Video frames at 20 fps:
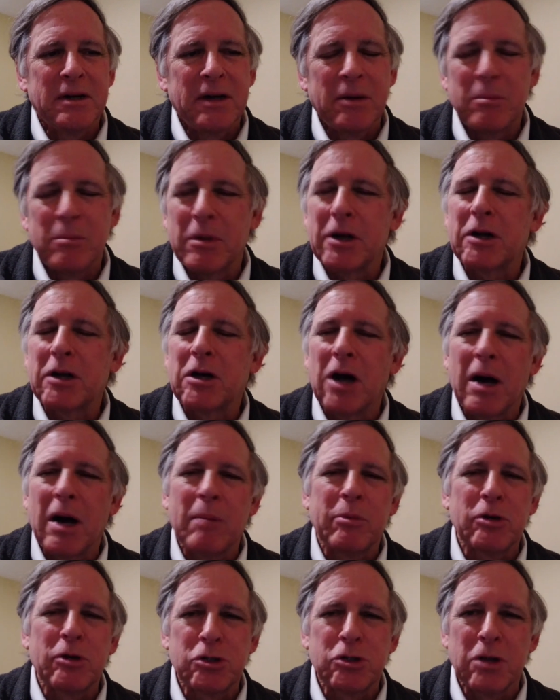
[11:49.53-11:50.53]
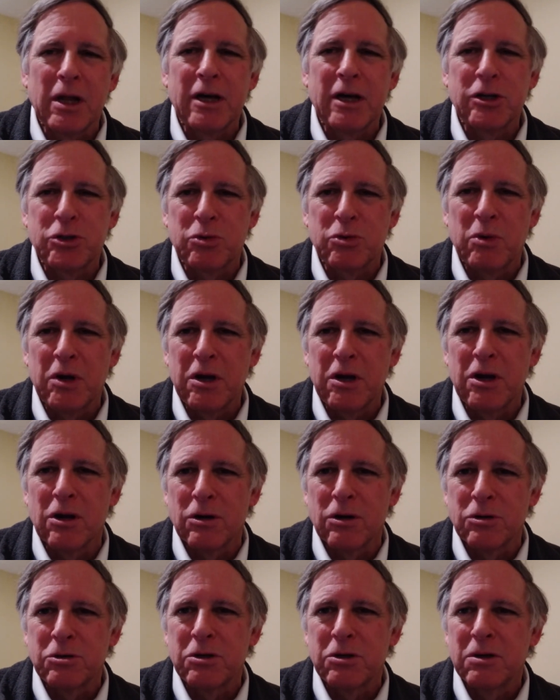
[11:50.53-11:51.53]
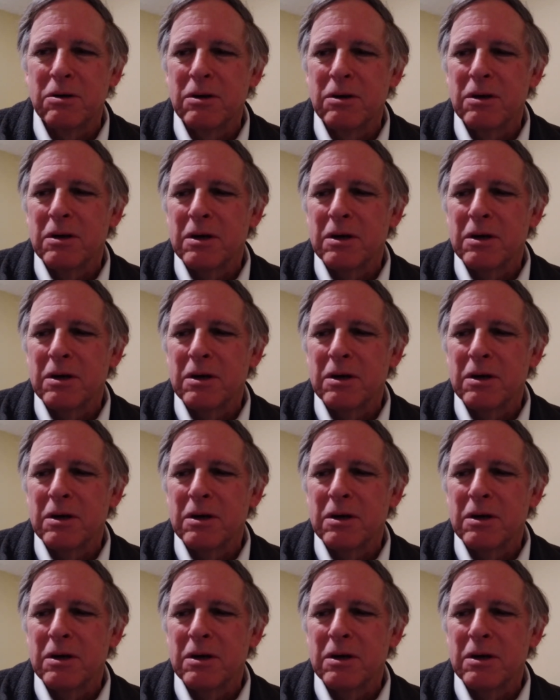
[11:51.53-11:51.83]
accomplished in the last 3 years.